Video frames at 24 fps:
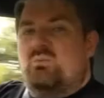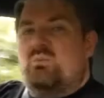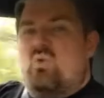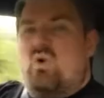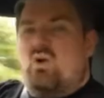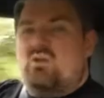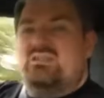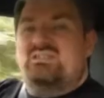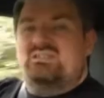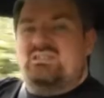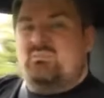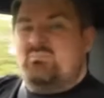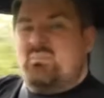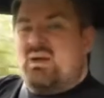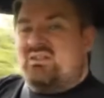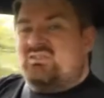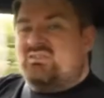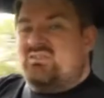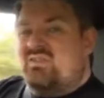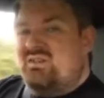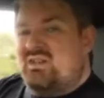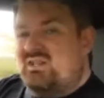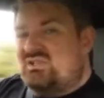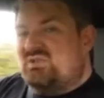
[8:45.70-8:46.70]
Why does it
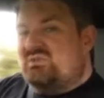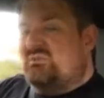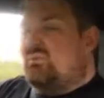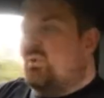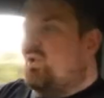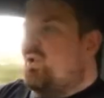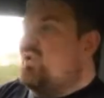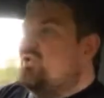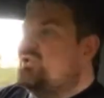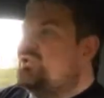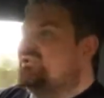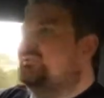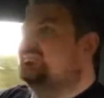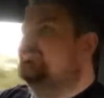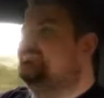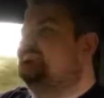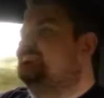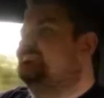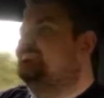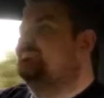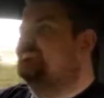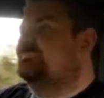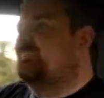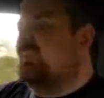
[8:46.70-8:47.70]
matter that it's a Ford?
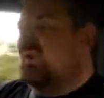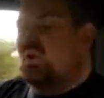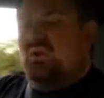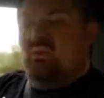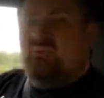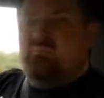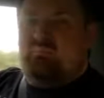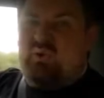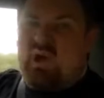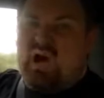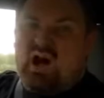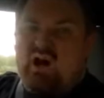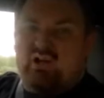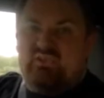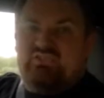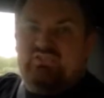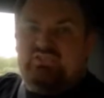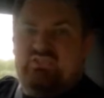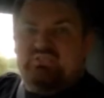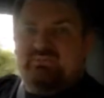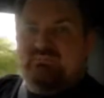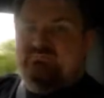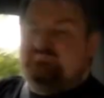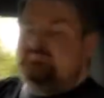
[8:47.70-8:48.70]

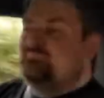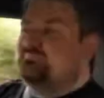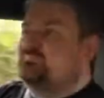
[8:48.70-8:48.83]
Parts.